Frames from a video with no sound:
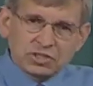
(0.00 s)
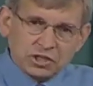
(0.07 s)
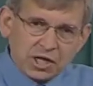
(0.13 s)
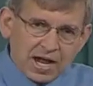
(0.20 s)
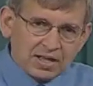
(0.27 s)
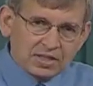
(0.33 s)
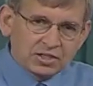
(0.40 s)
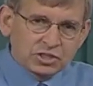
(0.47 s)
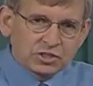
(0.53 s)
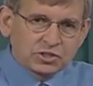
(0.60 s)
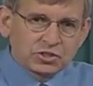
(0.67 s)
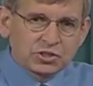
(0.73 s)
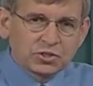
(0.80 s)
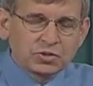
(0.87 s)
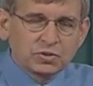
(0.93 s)

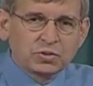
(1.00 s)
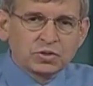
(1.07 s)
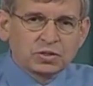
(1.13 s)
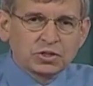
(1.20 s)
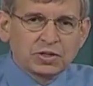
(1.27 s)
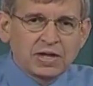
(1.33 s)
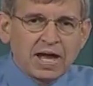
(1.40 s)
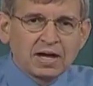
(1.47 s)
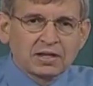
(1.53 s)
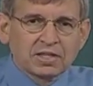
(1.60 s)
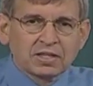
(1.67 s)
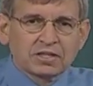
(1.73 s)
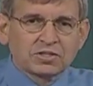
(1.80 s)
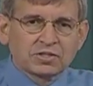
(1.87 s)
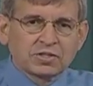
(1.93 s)
challenges to
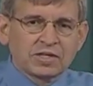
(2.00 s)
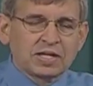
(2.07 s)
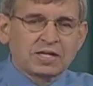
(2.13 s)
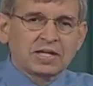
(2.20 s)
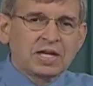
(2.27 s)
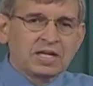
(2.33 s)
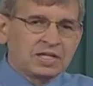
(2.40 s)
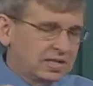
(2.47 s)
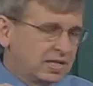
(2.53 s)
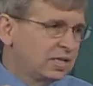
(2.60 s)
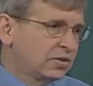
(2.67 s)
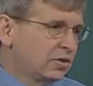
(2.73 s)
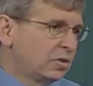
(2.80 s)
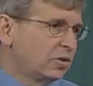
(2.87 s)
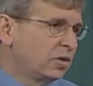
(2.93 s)
calculus that
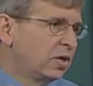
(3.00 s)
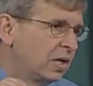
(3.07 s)
neither